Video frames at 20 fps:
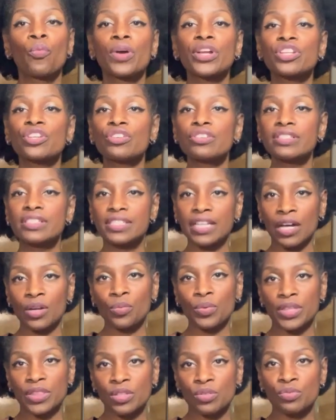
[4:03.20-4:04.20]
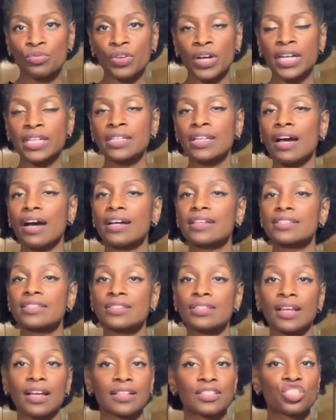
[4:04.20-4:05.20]
when you're done with the run,
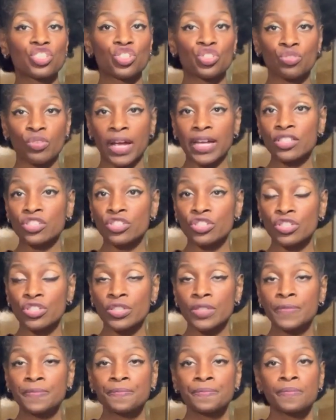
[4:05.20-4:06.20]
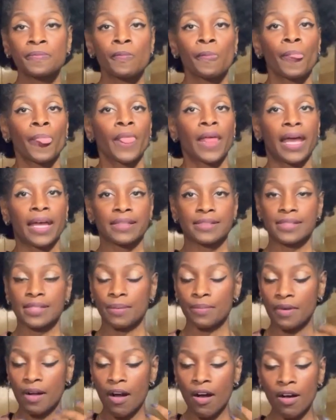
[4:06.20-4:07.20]
a, a stretch and
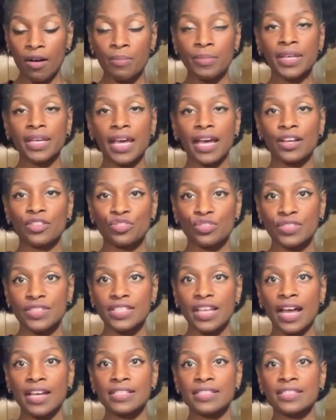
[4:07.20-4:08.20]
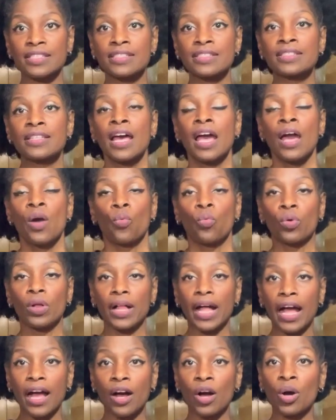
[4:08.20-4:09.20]
some calming exercises will
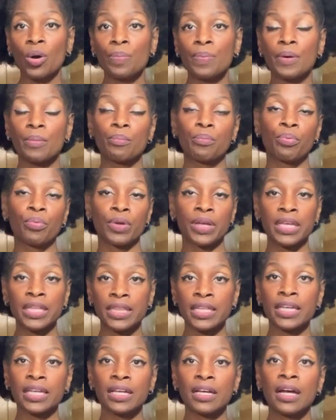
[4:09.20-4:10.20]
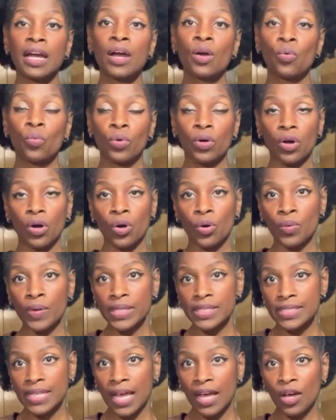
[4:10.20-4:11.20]
help. Breathing will
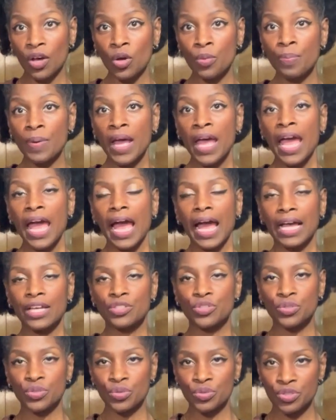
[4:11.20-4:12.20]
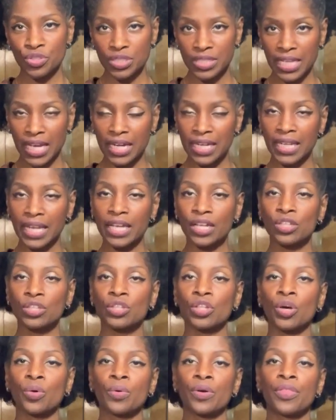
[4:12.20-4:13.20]
always help as you just kind of like
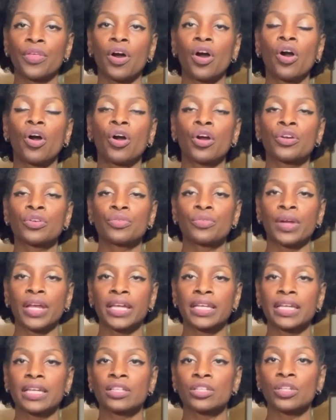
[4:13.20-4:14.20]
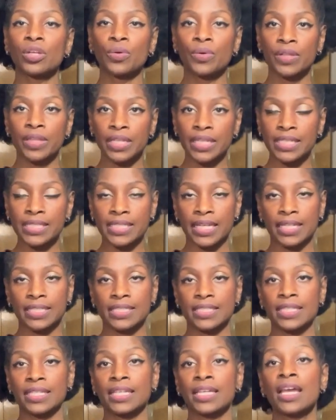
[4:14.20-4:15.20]
lower the heart rate and lower the
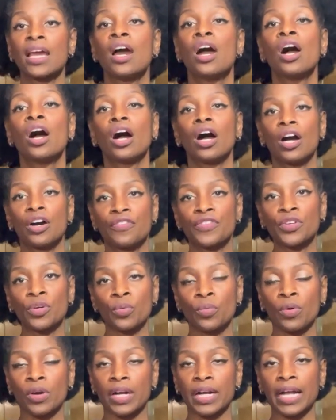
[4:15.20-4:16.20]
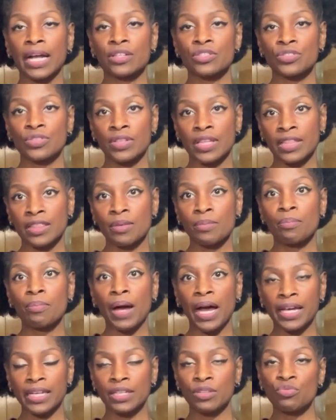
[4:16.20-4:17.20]
intensity of your workout so that the
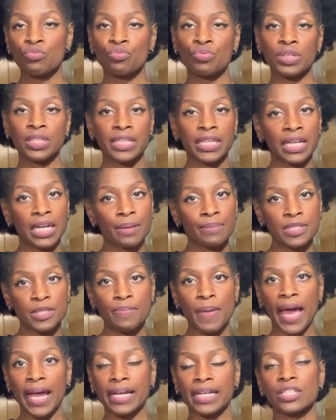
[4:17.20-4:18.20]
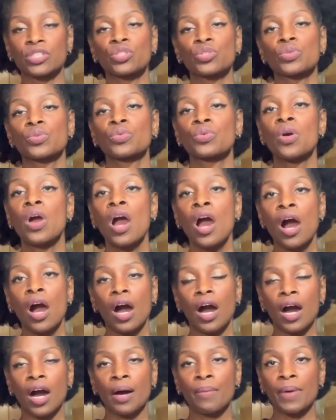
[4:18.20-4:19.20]
body really comes back into
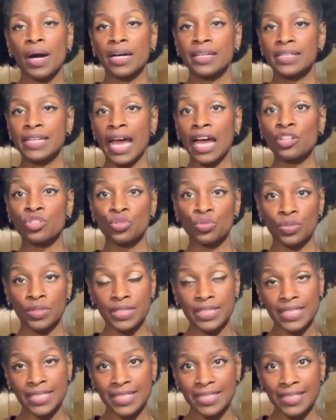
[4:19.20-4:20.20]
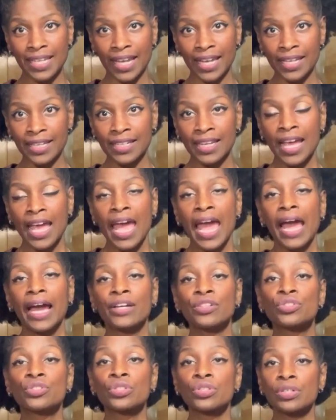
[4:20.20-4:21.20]
um, a natural state.
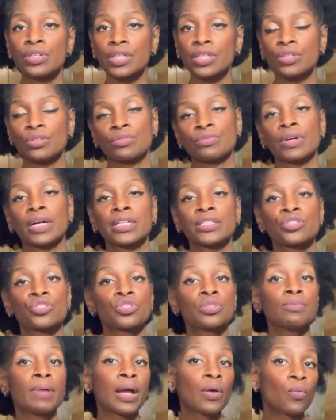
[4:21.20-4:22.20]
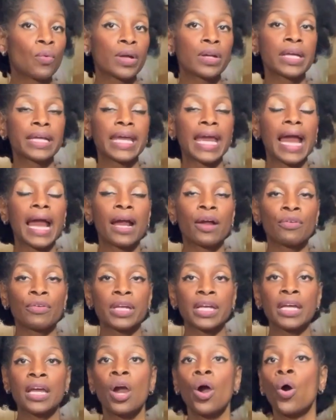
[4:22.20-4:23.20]
And during your runs, you might want to
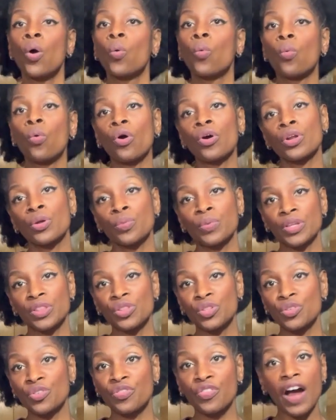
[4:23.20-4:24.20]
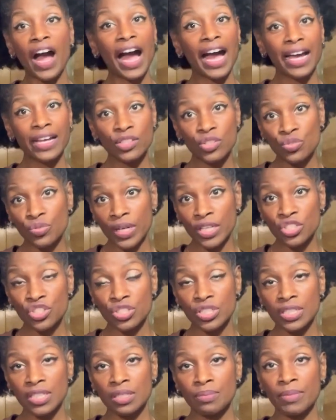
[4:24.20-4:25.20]
carry water with you for
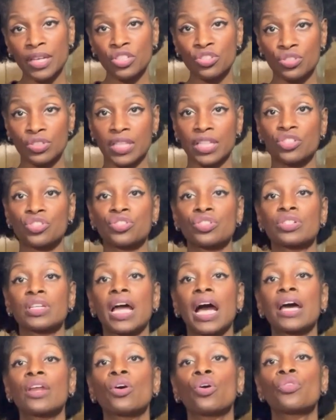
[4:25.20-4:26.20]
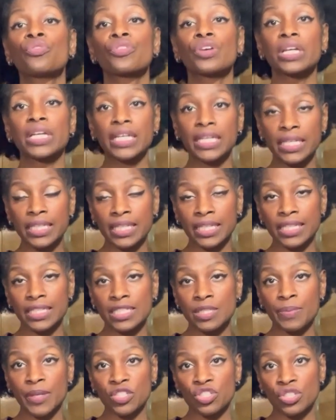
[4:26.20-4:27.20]
hydration. Make sure that you're not overheating,
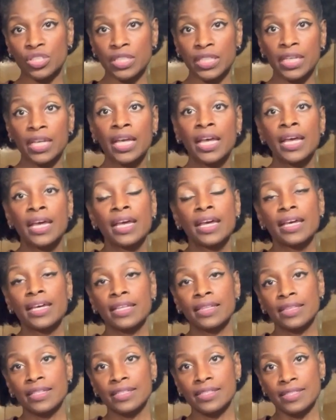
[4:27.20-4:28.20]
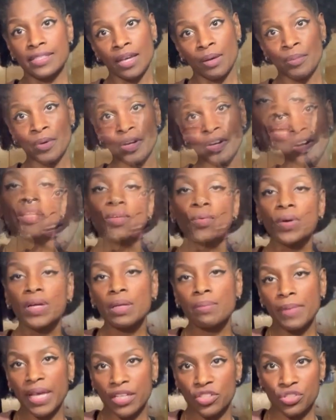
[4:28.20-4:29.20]
especially in the summer. And you want
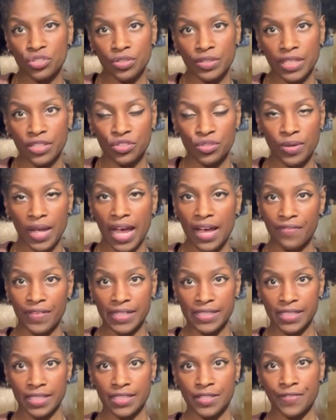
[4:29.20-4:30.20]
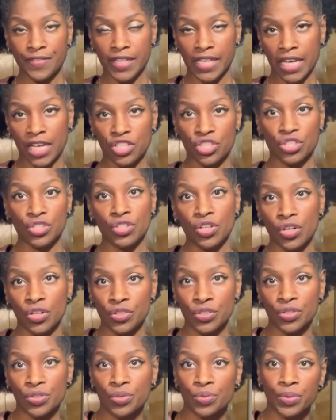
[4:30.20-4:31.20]
to make sure that you have identification on
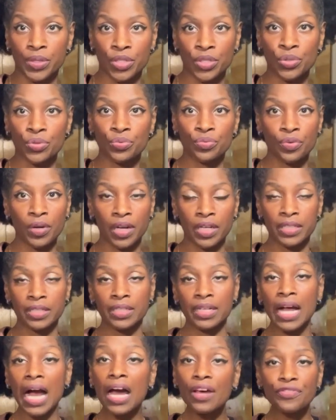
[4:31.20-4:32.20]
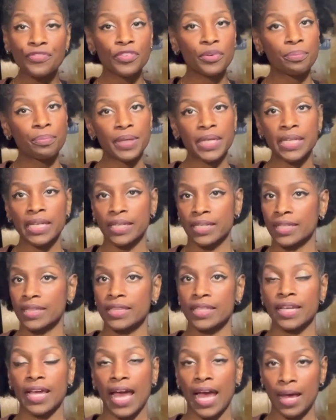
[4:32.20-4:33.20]
you when you run. God forbid
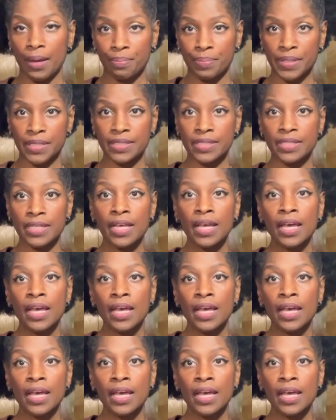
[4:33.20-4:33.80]
anything happens